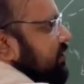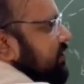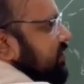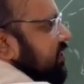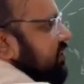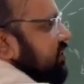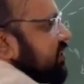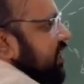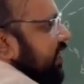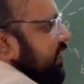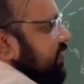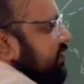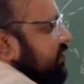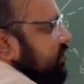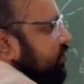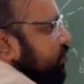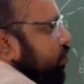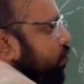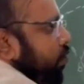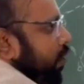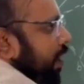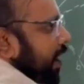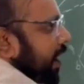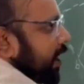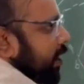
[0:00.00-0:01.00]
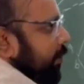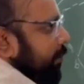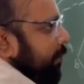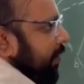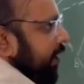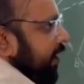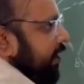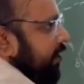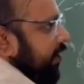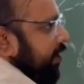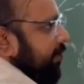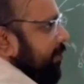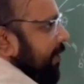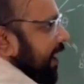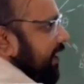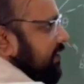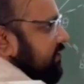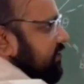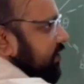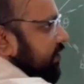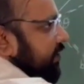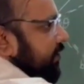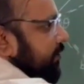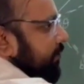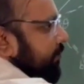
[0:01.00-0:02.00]
just like square plane.
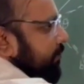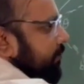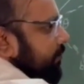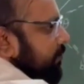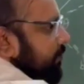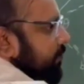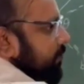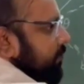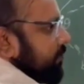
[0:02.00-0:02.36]
Imagine